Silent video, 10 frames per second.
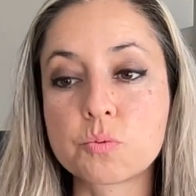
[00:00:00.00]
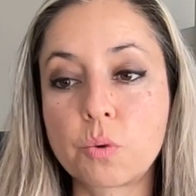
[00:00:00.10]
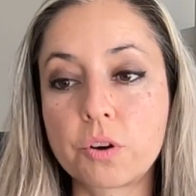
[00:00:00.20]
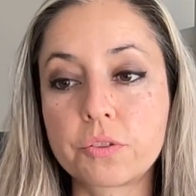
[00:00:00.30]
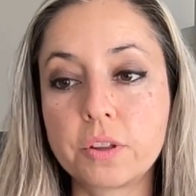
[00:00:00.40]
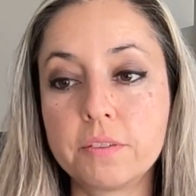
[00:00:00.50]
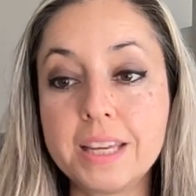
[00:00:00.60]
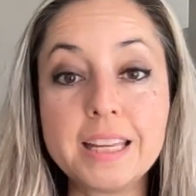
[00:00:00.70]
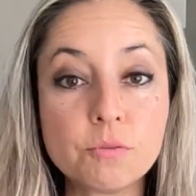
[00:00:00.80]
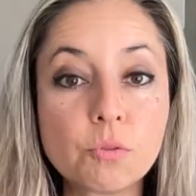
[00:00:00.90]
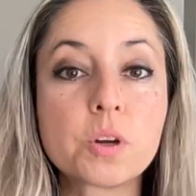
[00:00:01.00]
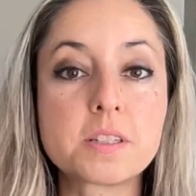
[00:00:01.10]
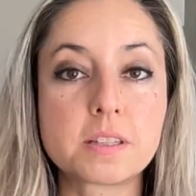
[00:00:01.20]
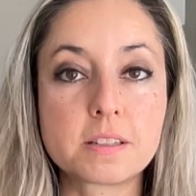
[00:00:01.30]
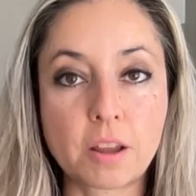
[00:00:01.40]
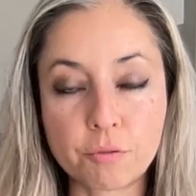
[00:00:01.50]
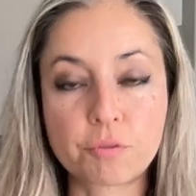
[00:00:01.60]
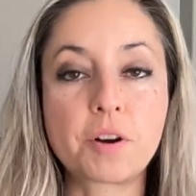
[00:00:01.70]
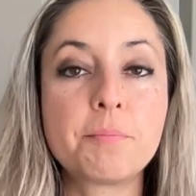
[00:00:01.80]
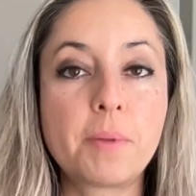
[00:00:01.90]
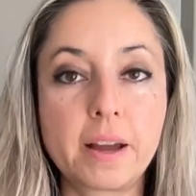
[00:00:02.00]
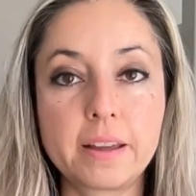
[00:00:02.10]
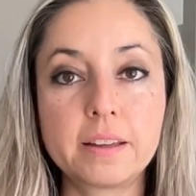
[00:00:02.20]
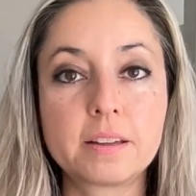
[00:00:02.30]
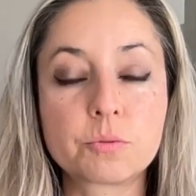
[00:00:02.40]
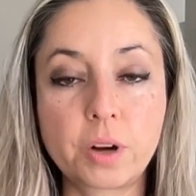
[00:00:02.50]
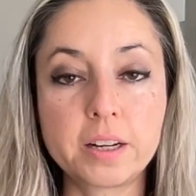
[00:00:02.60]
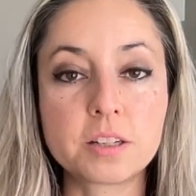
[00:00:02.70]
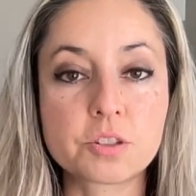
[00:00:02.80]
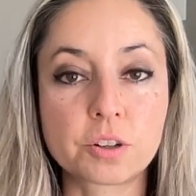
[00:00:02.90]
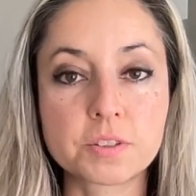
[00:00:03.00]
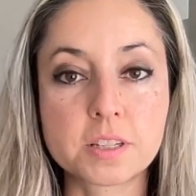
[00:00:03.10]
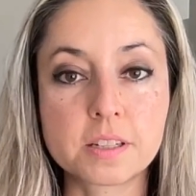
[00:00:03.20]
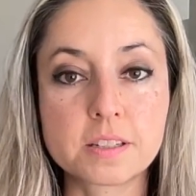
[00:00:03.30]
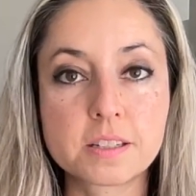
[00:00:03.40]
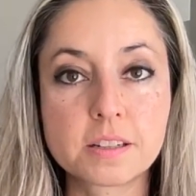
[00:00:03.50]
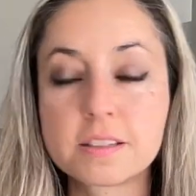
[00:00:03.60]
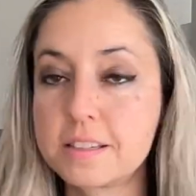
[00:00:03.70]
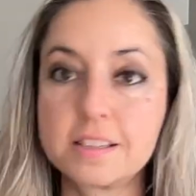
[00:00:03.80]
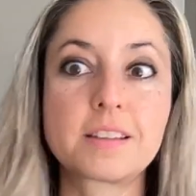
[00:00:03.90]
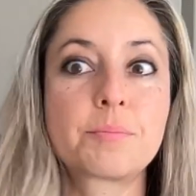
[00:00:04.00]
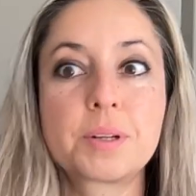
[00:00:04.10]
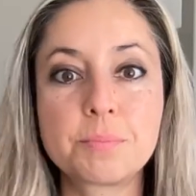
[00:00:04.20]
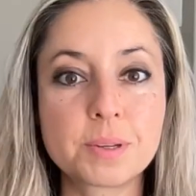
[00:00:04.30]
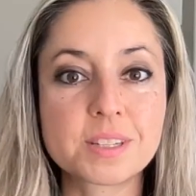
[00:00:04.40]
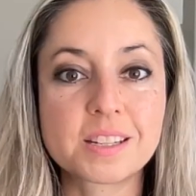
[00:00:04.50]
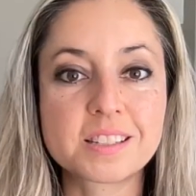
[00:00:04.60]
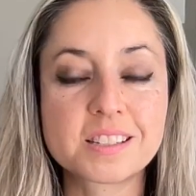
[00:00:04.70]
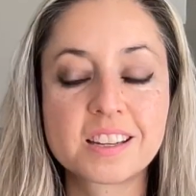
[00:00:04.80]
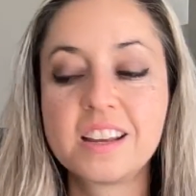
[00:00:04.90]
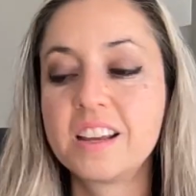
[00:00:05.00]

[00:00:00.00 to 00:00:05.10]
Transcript: worth of invoices from my writing services since I've been in business.